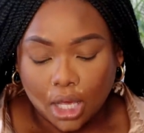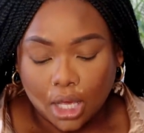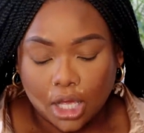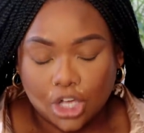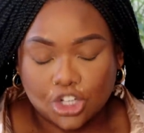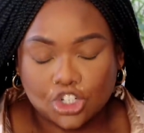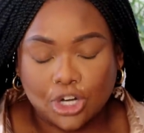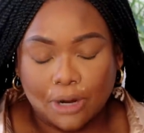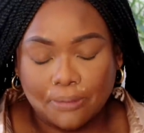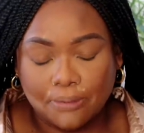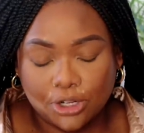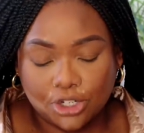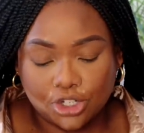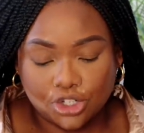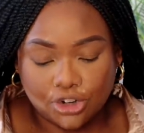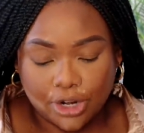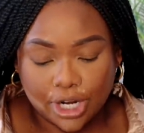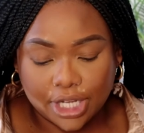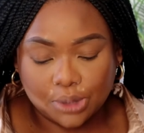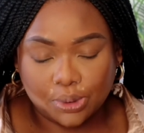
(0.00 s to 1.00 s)
strapless
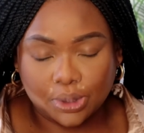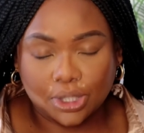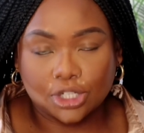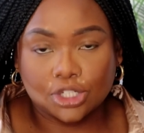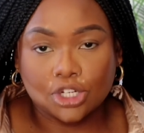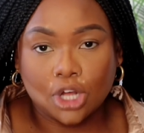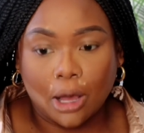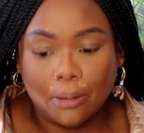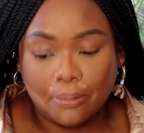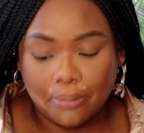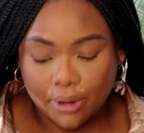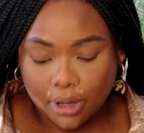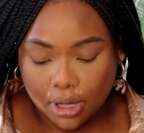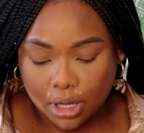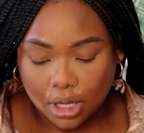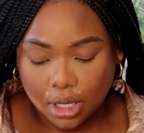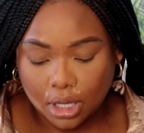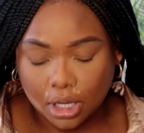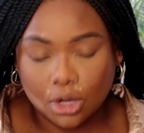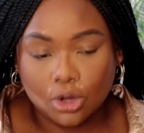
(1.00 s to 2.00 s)
dress with the top
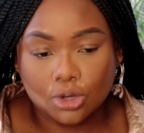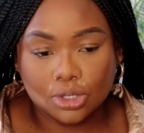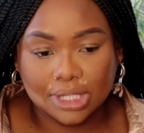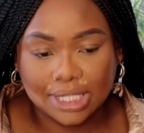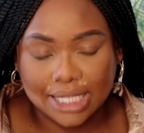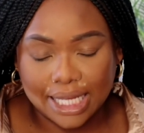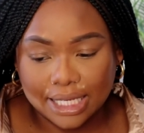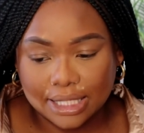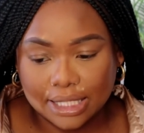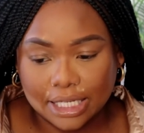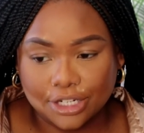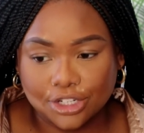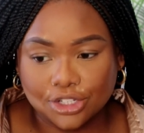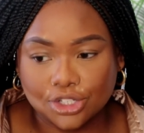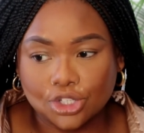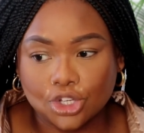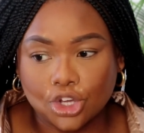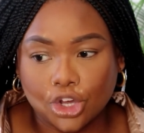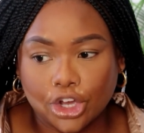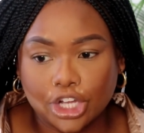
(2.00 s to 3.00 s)
corset and a
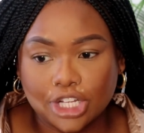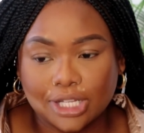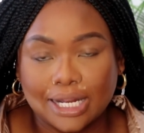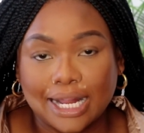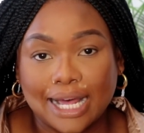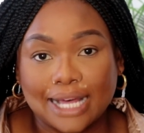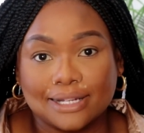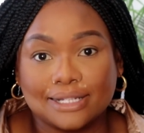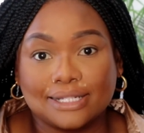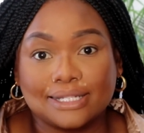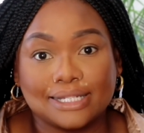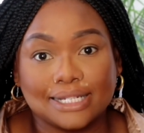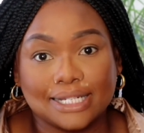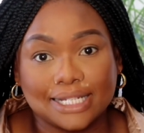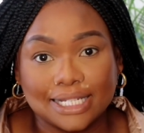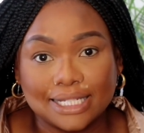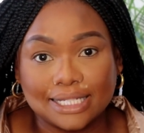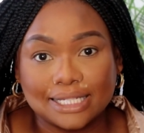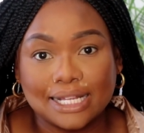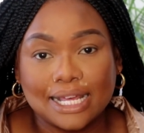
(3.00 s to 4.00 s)
skirt that had a
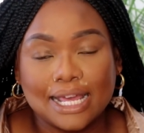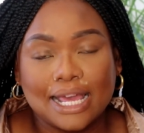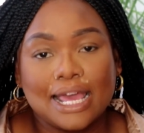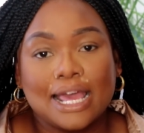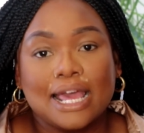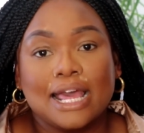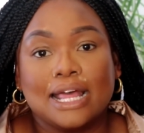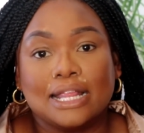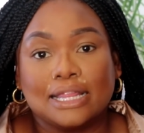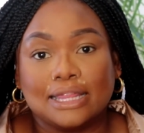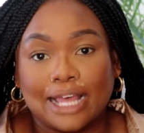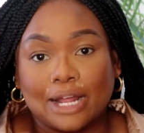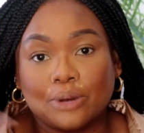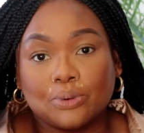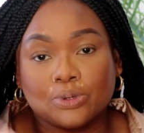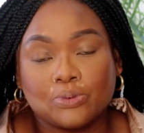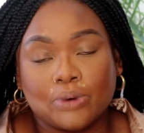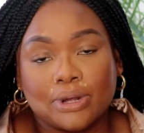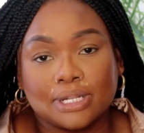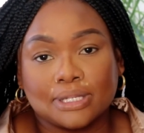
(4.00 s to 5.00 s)
slit. That
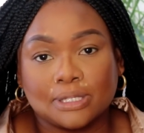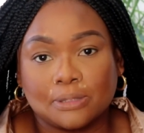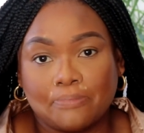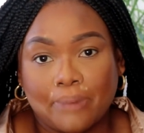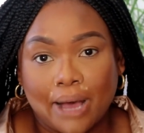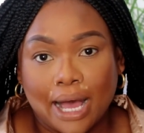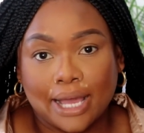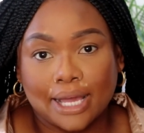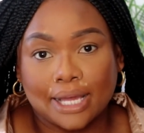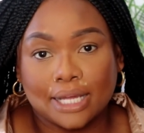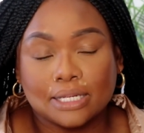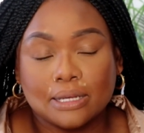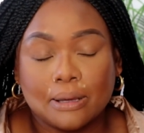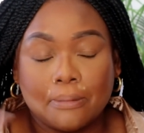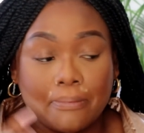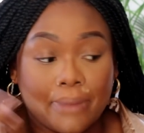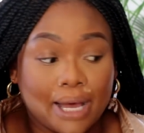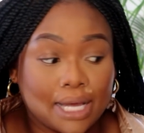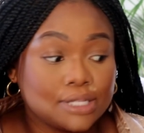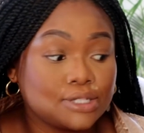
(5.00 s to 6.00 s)
was what inspired
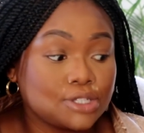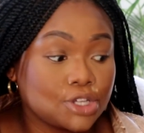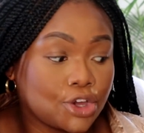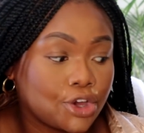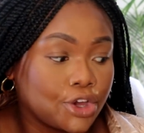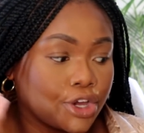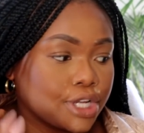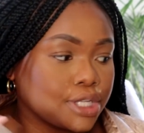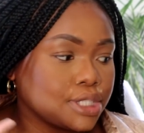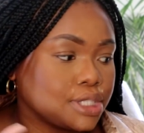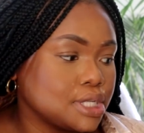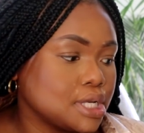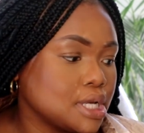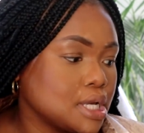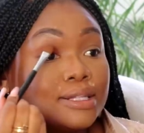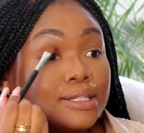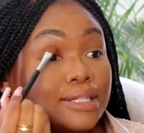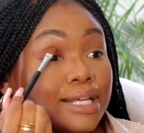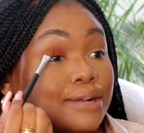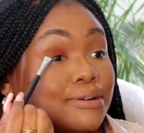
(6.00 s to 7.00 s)
my skirt.
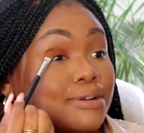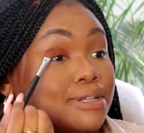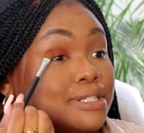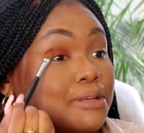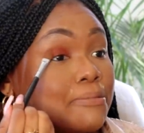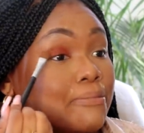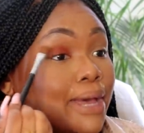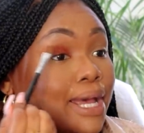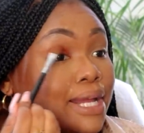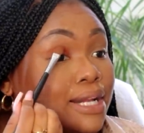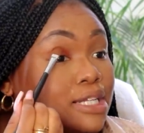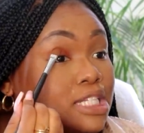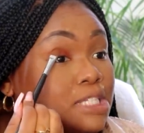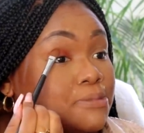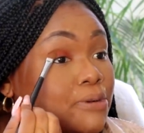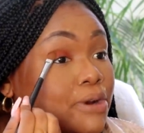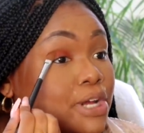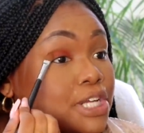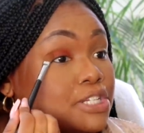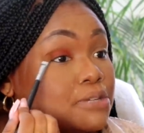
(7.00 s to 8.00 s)
That was the main
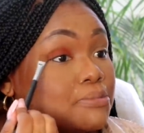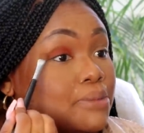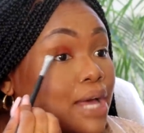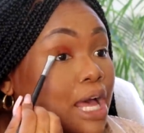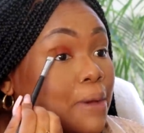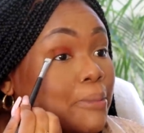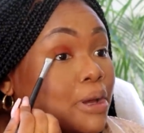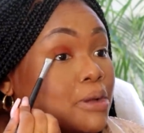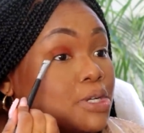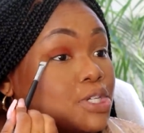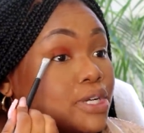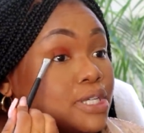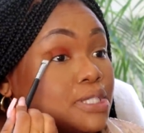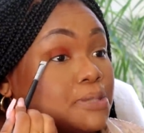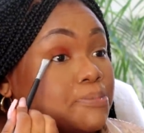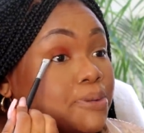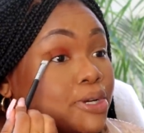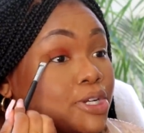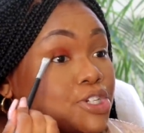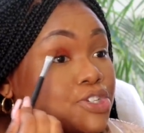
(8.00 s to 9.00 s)
inspiration behind my dress.
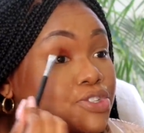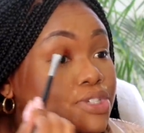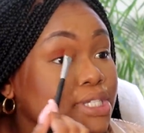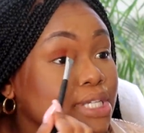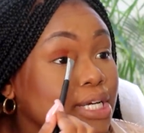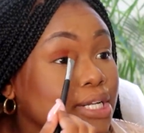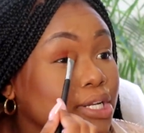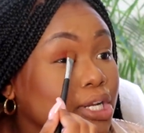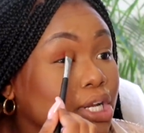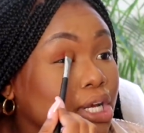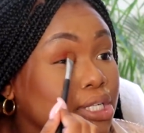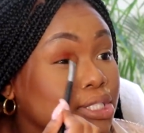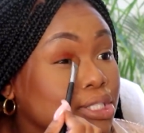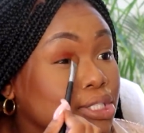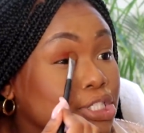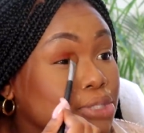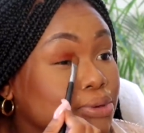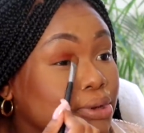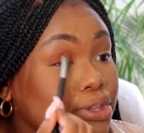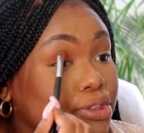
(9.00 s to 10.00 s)
Pinterest had a lot to
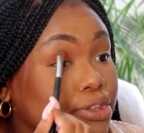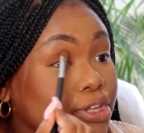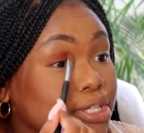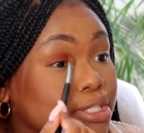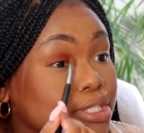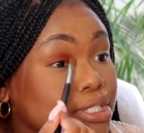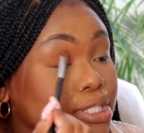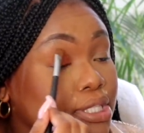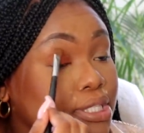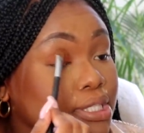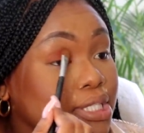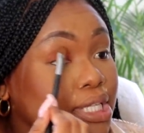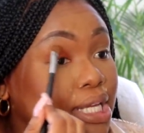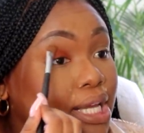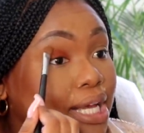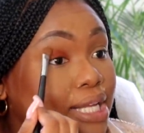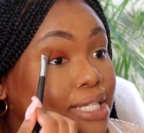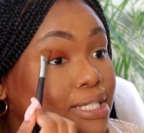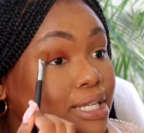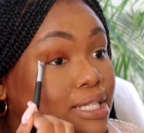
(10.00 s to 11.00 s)
do with it, just seeing
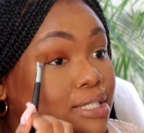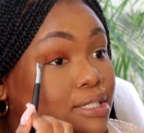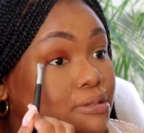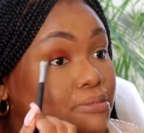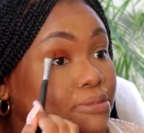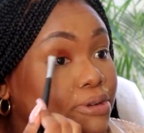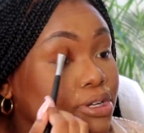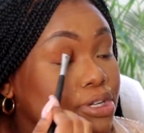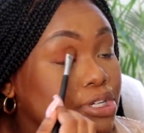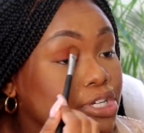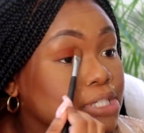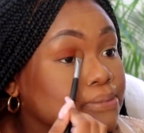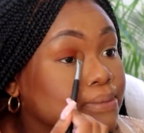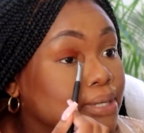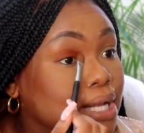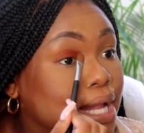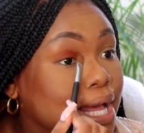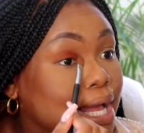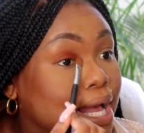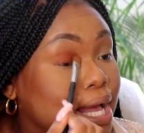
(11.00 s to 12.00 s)
ideas on Pinterest.
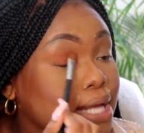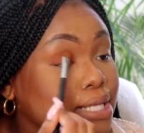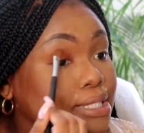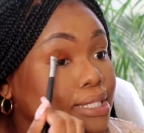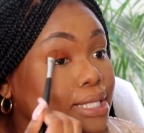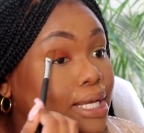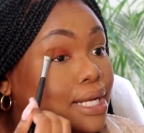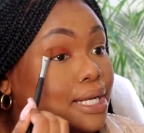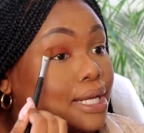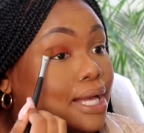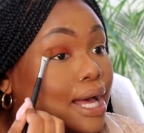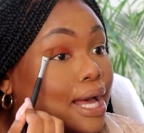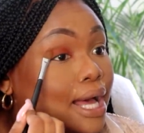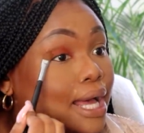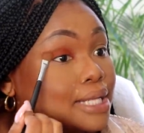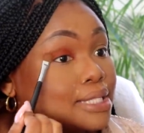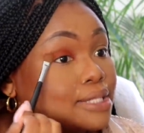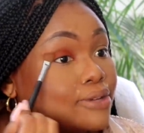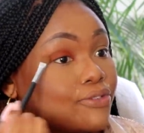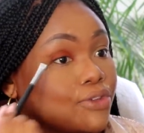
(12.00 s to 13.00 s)
But like I said,
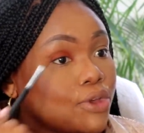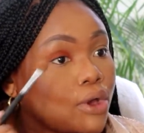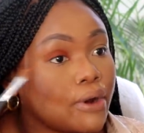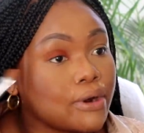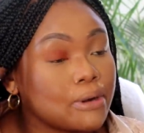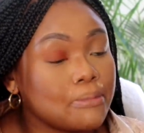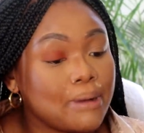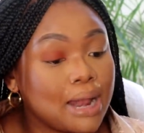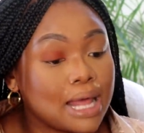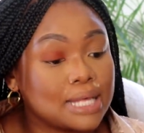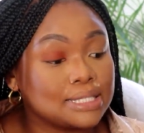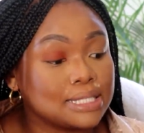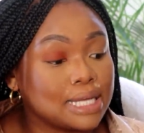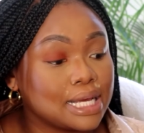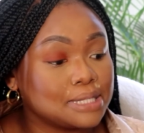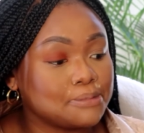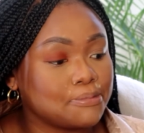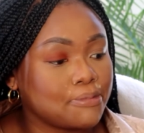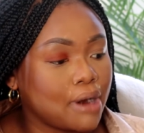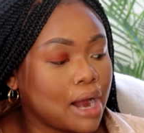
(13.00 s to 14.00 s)
guys, if you are a plus
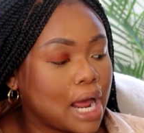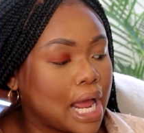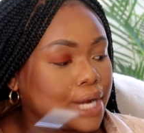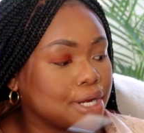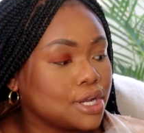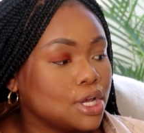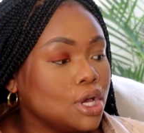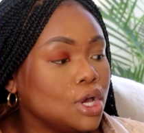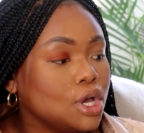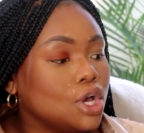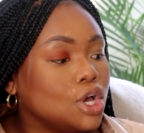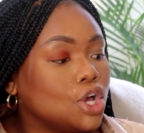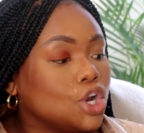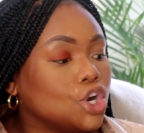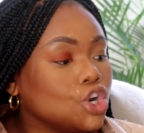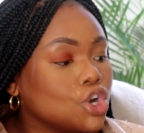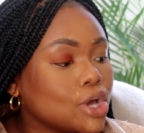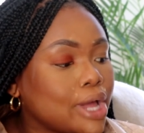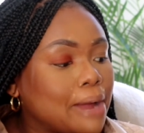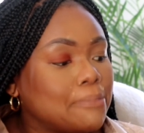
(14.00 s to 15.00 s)
size bride,
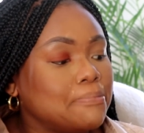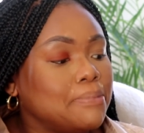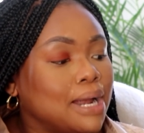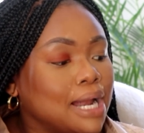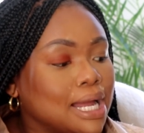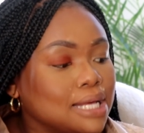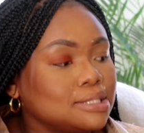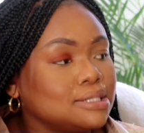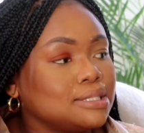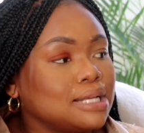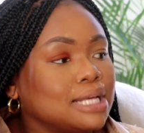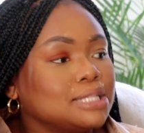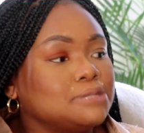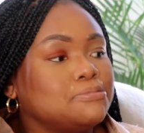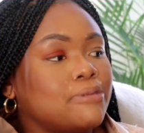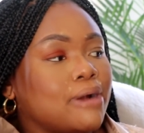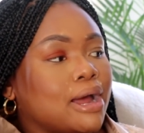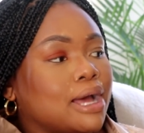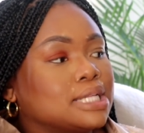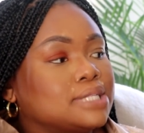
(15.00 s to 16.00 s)
look at plus size
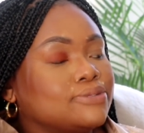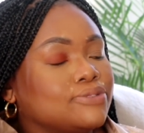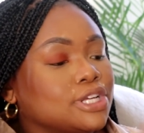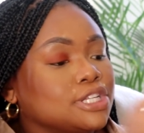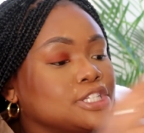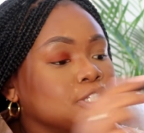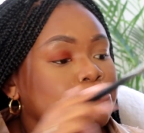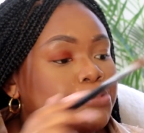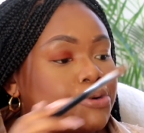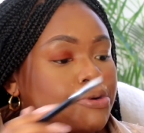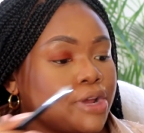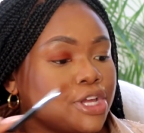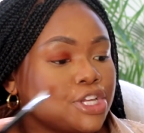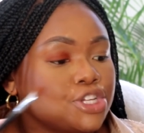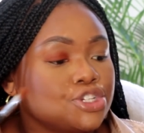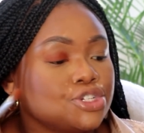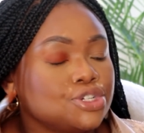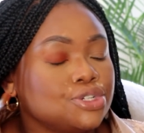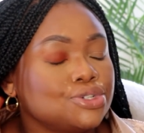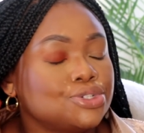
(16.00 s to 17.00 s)
brides for
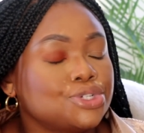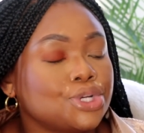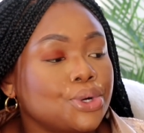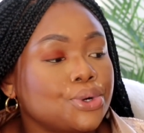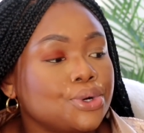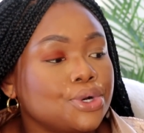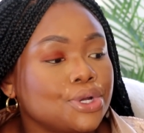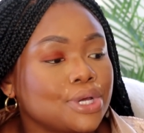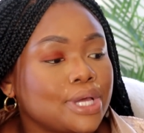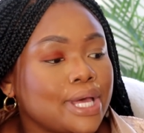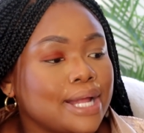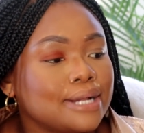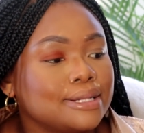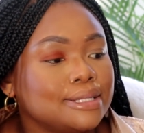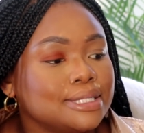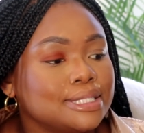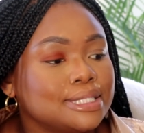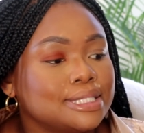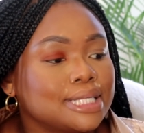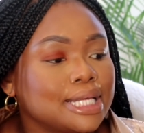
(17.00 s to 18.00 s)
inspiration. Don't look
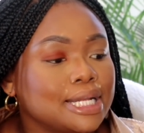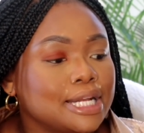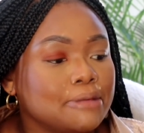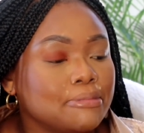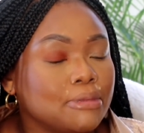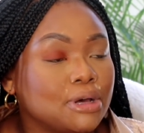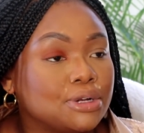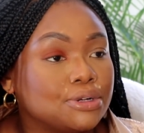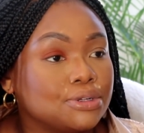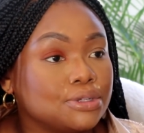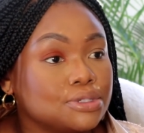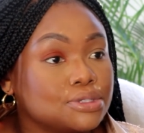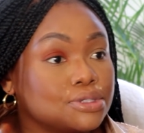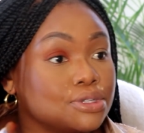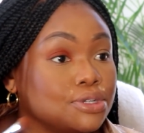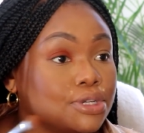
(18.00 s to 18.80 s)
at these skinny models who